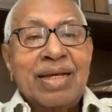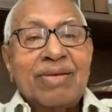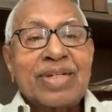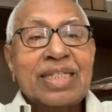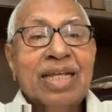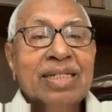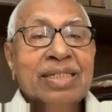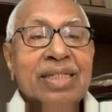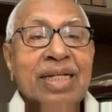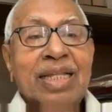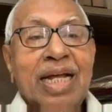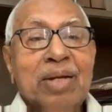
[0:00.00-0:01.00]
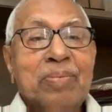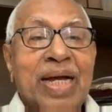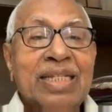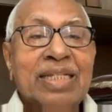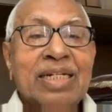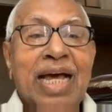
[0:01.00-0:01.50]
with the result that
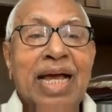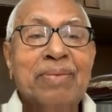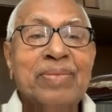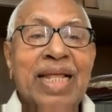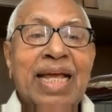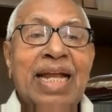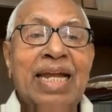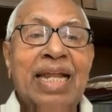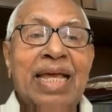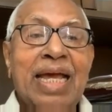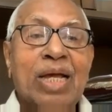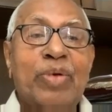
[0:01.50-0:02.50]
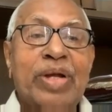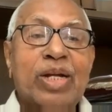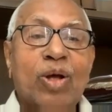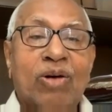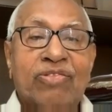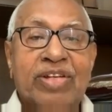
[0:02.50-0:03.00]
by the time the NDA quit
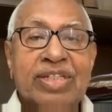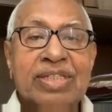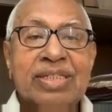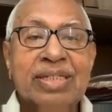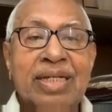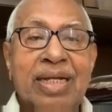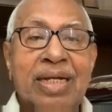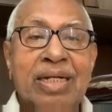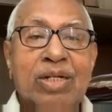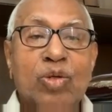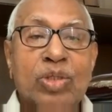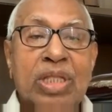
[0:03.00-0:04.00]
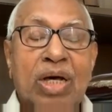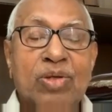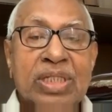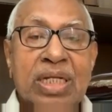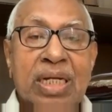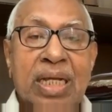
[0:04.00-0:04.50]
office in
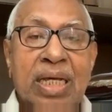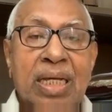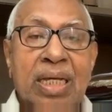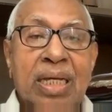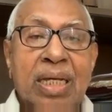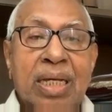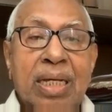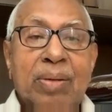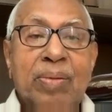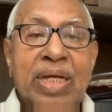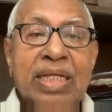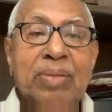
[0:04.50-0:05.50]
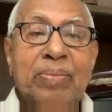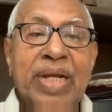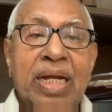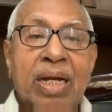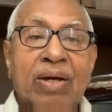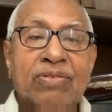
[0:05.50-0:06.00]
the
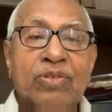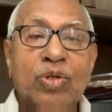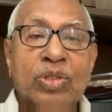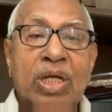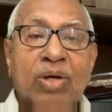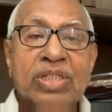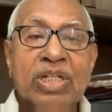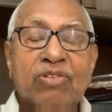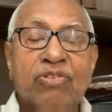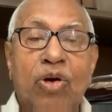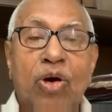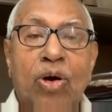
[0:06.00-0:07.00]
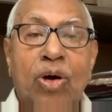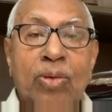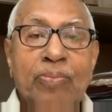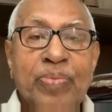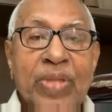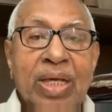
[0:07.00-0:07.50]
middle of 2004,
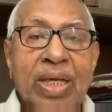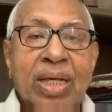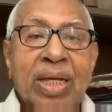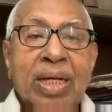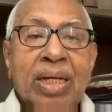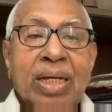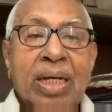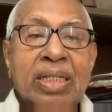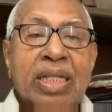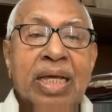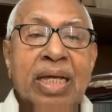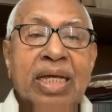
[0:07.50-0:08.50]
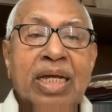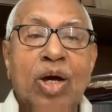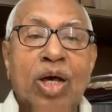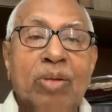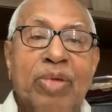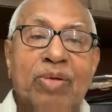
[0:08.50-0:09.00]
the
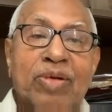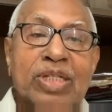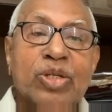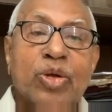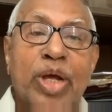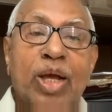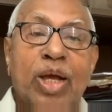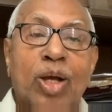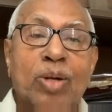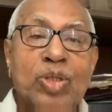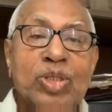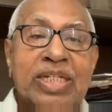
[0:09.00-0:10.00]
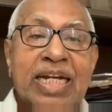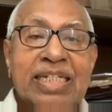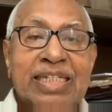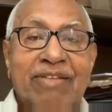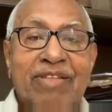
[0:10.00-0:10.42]
economy was growing almost at